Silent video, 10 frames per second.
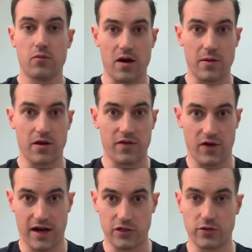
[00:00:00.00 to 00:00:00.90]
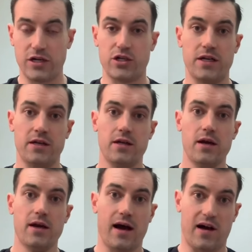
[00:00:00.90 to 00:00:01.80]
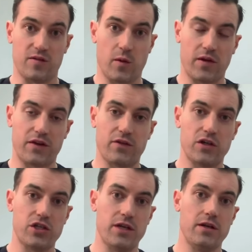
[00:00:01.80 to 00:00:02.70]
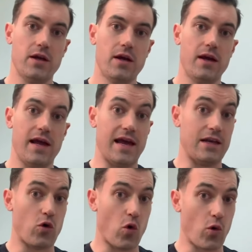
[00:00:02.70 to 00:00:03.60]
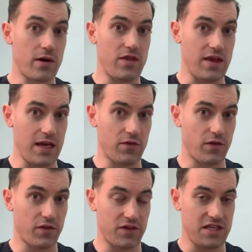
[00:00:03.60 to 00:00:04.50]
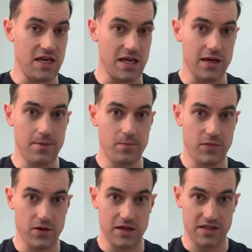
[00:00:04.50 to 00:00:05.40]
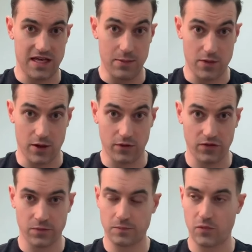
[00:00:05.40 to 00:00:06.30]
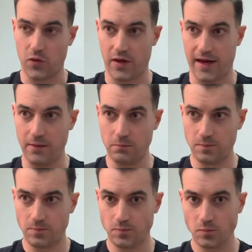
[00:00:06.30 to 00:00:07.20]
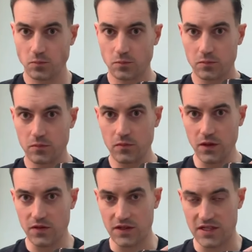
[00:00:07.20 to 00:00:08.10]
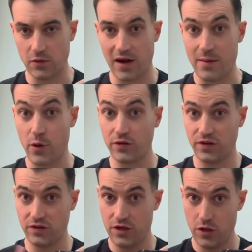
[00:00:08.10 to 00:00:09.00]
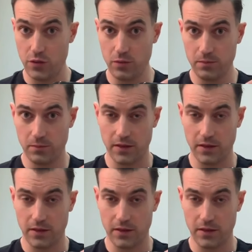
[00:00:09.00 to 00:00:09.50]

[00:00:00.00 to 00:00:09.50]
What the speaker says: primarily for hydration, osmolytic function, and ornithine for fatigue. You get to keep those, okay? The D-ribose is new.